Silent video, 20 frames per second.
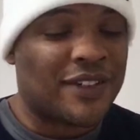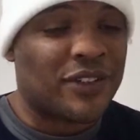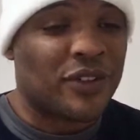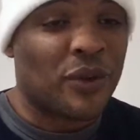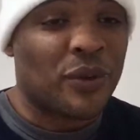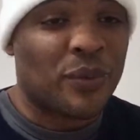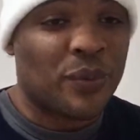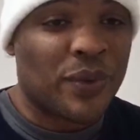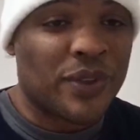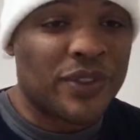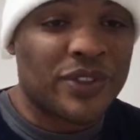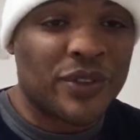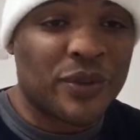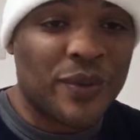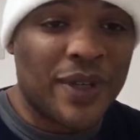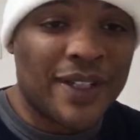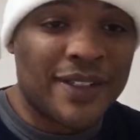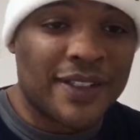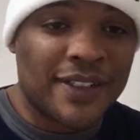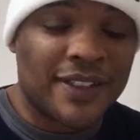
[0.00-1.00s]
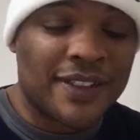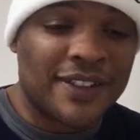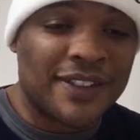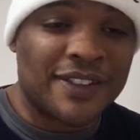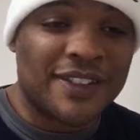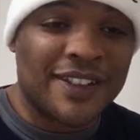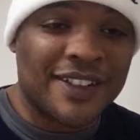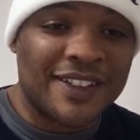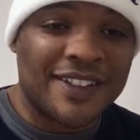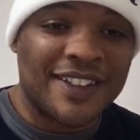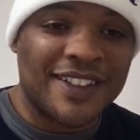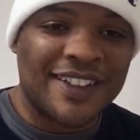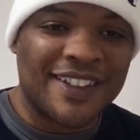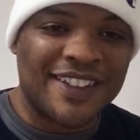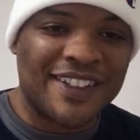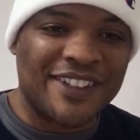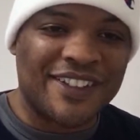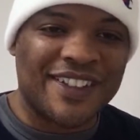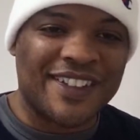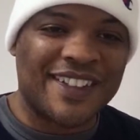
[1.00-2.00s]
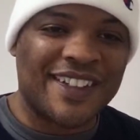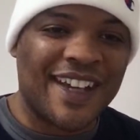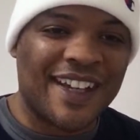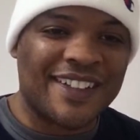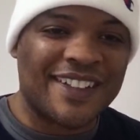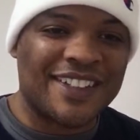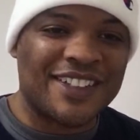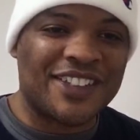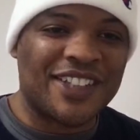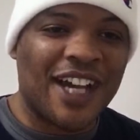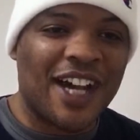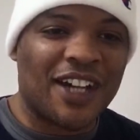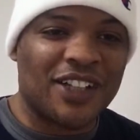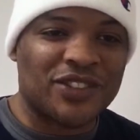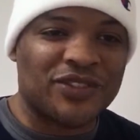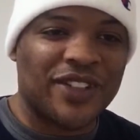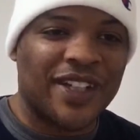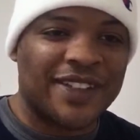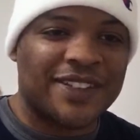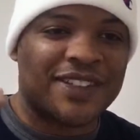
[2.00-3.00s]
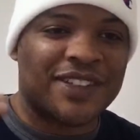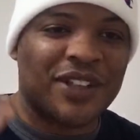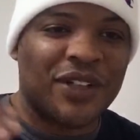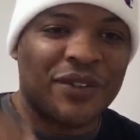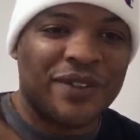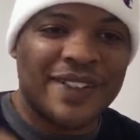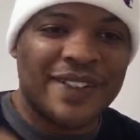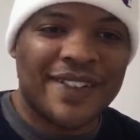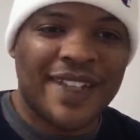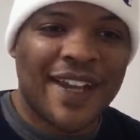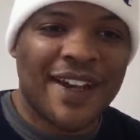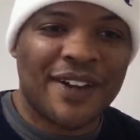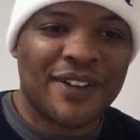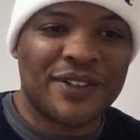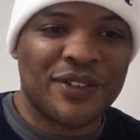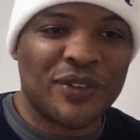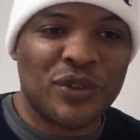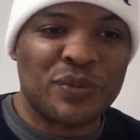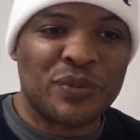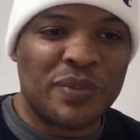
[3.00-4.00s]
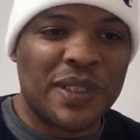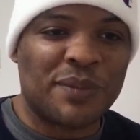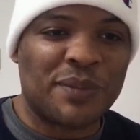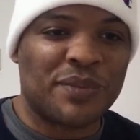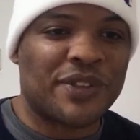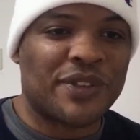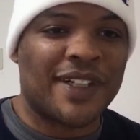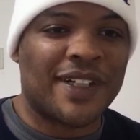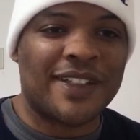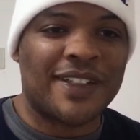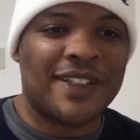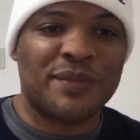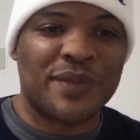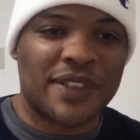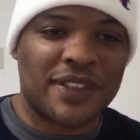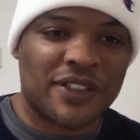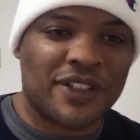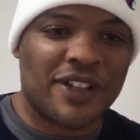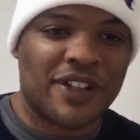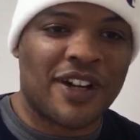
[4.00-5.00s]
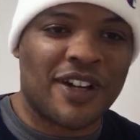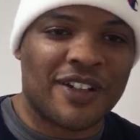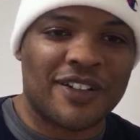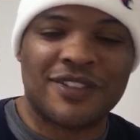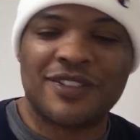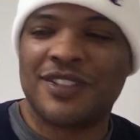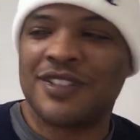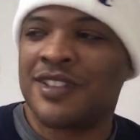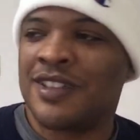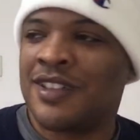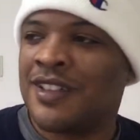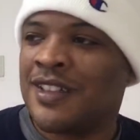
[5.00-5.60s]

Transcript: Don't wonder why the child rate's going down. The old people are hitting them with their cars.